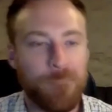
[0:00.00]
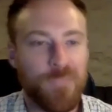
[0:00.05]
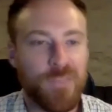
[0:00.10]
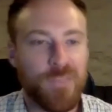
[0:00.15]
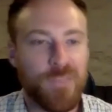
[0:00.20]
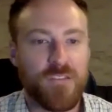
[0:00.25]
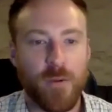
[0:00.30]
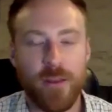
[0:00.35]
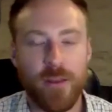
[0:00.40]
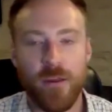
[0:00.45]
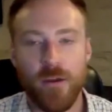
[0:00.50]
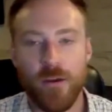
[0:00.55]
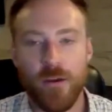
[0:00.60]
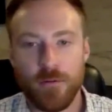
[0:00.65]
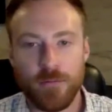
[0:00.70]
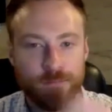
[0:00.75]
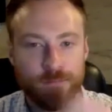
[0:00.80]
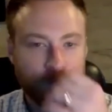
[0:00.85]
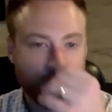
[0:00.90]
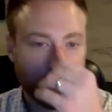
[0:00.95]
So I
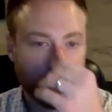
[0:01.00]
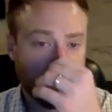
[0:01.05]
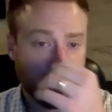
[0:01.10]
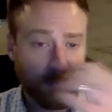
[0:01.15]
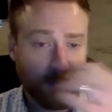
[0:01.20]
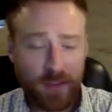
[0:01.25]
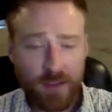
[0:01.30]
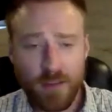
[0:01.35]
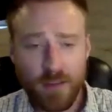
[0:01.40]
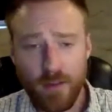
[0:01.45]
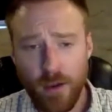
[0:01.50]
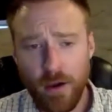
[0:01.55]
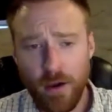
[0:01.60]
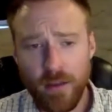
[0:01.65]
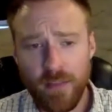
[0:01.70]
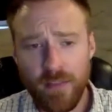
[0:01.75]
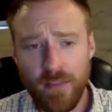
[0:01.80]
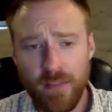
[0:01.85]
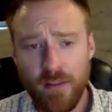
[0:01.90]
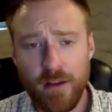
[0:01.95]
know
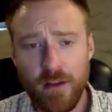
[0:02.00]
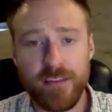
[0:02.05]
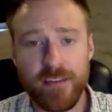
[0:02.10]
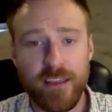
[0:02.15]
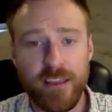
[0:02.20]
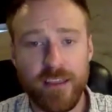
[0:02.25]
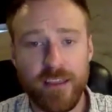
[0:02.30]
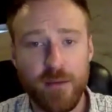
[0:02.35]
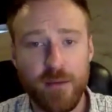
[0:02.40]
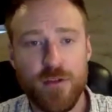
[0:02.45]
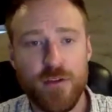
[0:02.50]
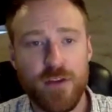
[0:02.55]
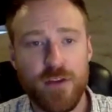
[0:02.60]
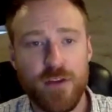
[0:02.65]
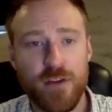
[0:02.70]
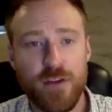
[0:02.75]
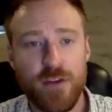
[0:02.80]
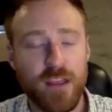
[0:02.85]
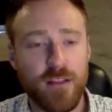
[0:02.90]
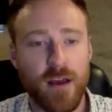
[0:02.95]
on
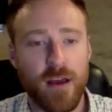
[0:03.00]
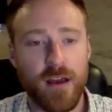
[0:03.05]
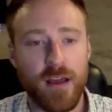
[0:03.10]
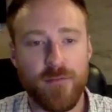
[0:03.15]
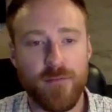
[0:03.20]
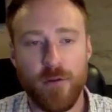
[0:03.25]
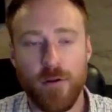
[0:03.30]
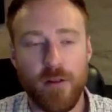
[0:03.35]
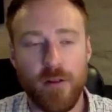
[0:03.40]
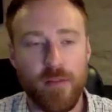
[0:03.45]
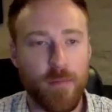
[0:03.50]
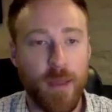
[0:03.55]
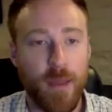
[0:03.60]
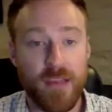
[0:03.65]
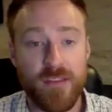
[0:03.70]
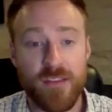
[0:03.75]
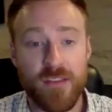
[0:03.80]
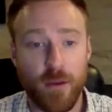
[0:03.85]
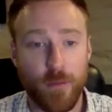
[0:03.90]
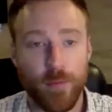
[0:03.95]
DealMachine, if you're on the
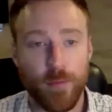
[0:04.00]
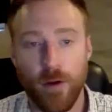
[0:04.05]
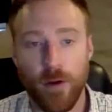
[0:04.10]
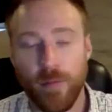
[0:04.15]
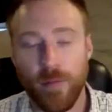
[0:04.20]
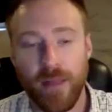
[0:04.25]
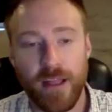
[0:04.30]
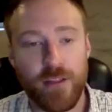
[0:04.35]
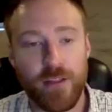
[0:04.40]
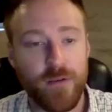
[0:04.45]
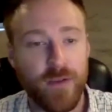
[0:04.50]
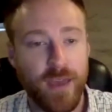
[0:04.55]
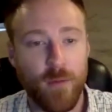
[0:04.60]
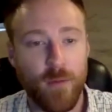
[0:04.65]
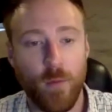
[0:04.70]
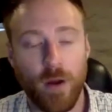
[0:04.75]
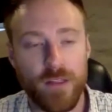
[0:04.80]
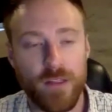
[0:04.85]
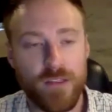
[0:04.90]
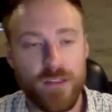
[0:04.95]
basic or pro plan, you
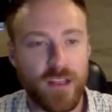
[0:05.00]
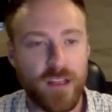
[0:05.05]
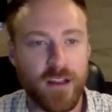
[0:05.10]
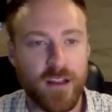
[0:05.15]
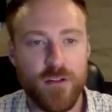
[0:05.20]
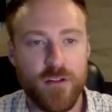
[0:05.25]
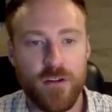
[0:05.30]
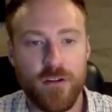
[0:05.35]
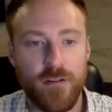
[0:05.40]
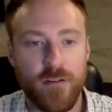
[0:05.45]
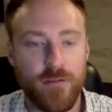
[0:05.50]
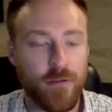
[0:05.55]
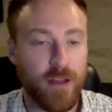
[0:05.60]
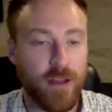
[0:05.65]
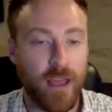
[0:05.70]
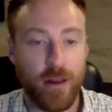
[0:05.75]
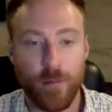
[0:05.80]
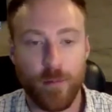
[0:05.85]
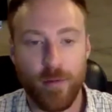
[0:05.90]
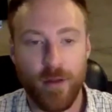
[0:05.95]
get one signature. If you're an
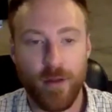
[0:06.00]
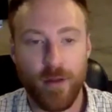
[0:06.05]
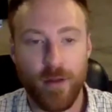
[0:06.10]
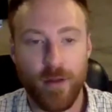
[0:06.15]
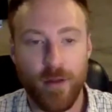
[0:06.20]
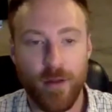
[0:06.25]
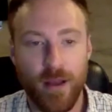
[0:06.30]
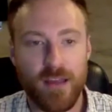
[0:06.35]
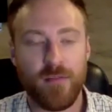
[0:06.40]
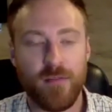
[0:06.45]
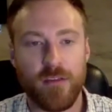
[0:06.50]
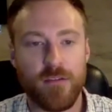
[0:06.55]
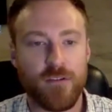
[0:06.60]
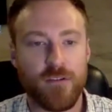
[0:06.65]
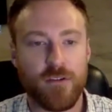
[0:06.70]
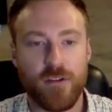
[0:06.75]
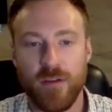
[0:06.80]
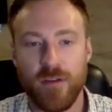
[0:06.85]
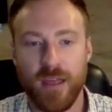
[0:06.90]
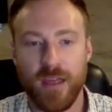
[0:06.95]
enterprise level
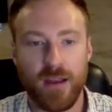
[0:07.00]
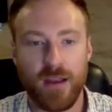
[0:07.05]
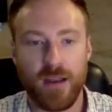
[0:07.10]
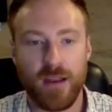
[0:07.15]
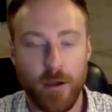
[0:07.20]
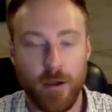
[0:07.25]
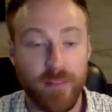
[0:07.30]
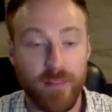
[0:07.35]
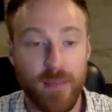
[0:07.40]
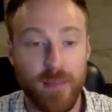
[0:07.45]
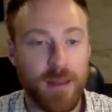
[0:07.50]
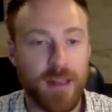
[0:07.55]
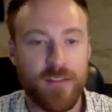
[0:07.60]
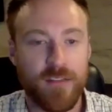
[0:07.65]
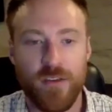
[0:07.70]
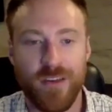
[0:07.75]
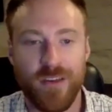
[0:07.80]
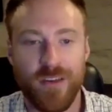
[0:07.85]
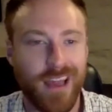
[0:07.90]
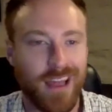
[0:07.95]
user, you get
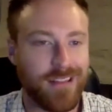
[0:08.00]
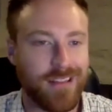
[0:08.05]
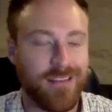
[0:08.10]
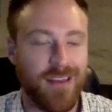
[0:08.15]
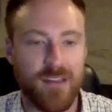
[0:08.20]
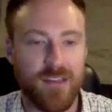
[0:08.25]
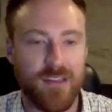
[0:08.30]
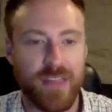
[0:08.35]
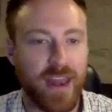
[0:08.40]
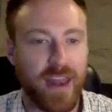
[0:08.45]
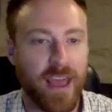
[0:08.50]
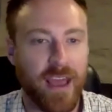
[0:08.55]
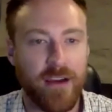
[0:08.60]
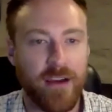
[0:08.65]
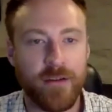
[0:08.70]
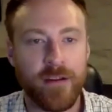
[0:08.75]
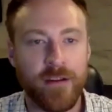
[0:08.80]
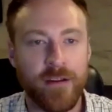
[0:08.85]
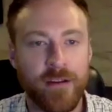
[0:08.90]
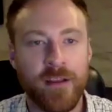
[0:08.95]
unlimited, so you can kind of test that
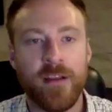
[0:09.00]
out